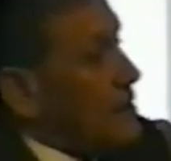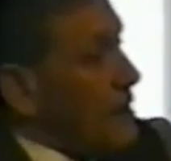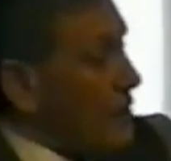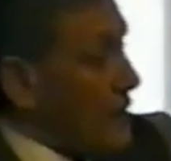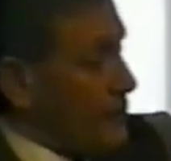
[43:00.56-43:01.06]
can
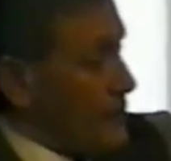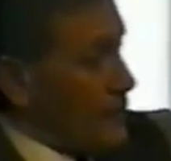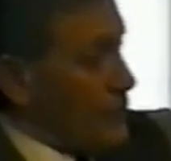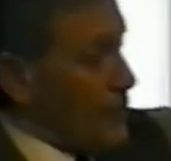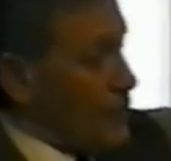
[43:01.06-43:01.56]
travel up
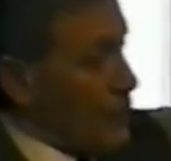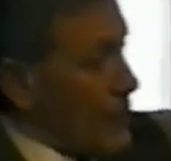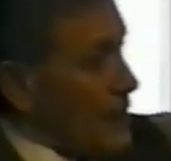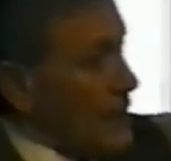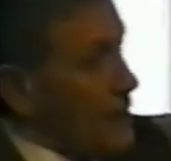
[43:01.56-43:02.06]
to
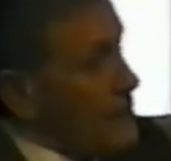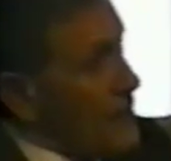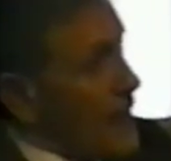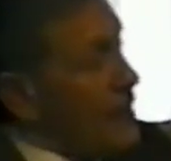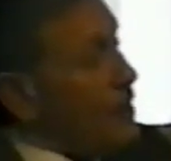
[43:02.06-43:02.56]
between
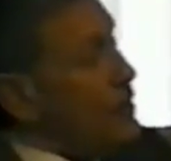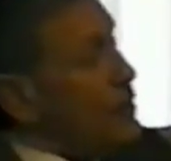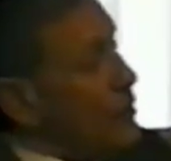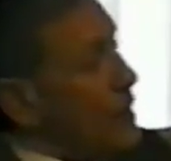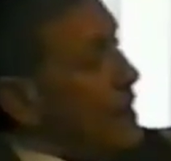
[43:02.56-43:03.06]

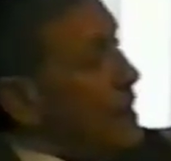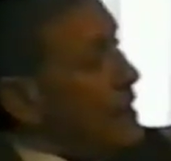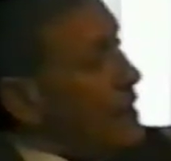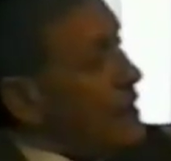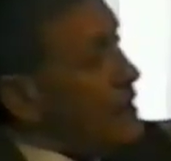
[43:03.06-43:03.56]

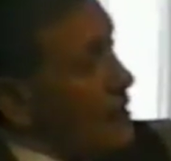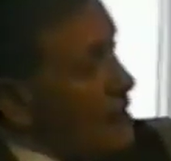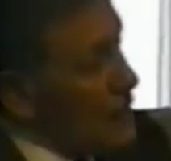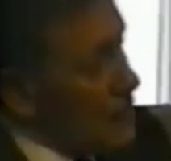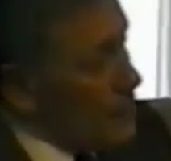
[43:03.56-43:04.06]
120
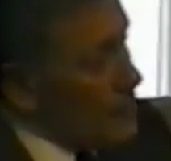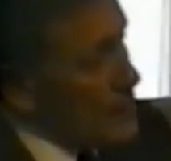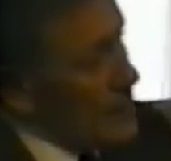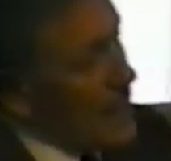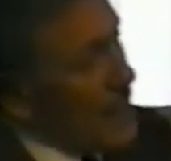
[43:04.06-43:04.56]

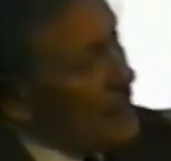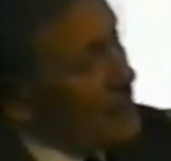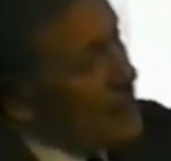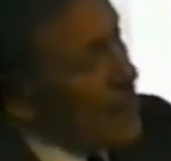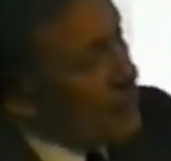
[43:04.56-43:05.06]
kilometres an hour
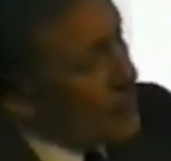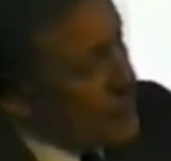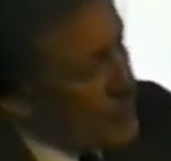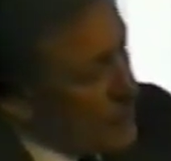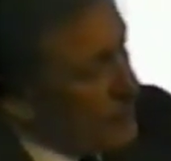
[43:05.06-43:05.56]
up
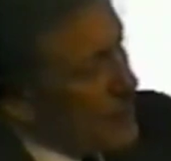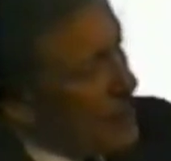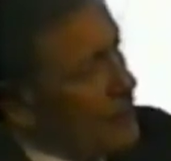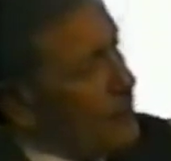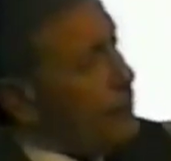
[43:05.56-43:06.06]
to
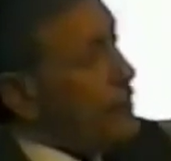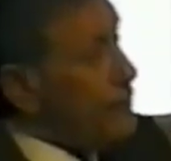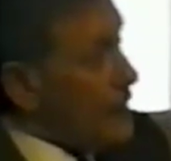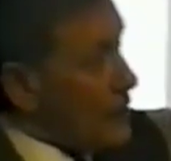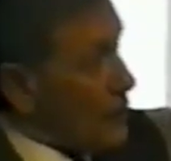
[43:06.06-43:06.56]

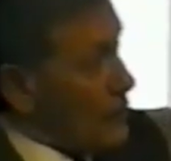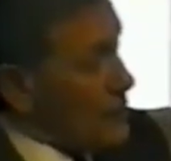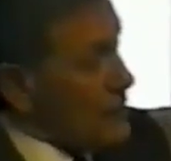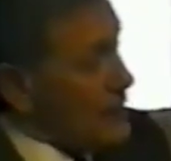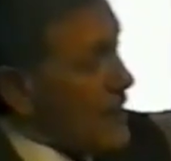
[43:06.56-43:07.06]
750
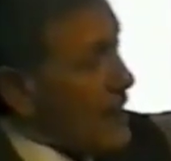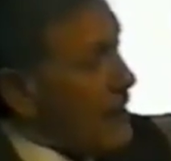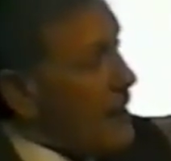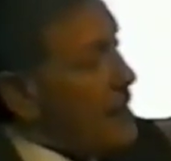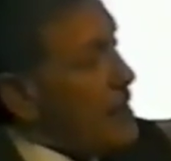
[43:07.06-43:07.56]
kilometres an
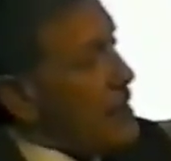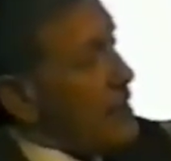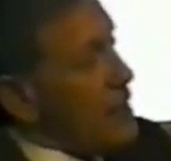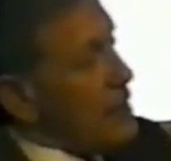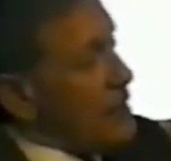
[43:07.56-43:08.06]
hour.
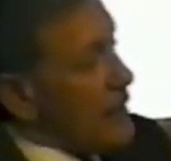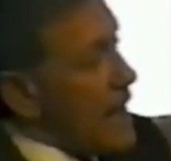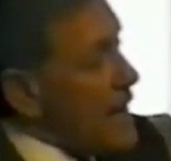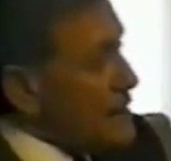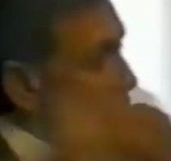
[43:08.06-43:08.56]
The
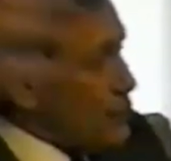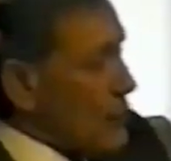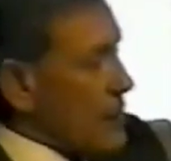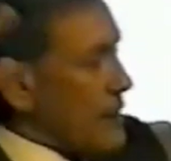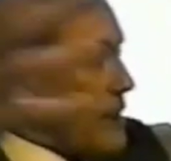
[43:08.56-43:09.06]
largest
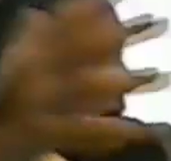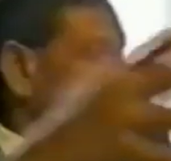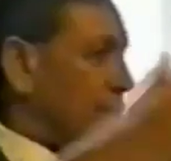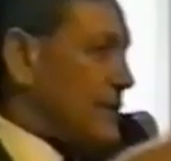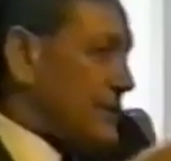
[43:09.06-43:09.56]
one, and
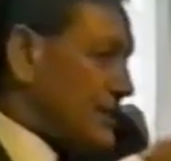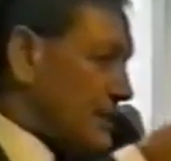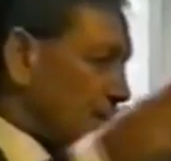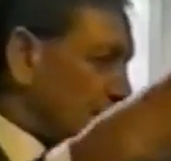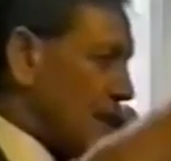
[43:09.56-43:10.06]
I'll give you just
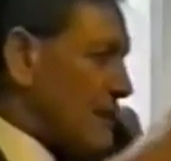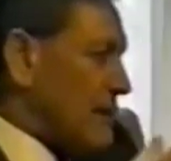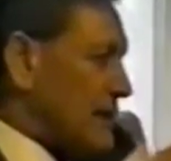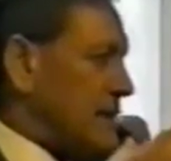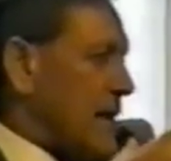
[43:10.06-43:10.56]
sort of
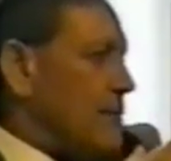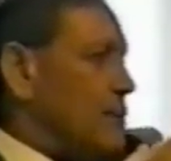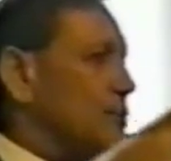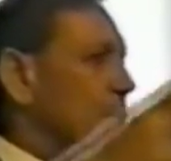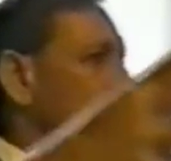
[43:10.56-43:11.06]
general examples.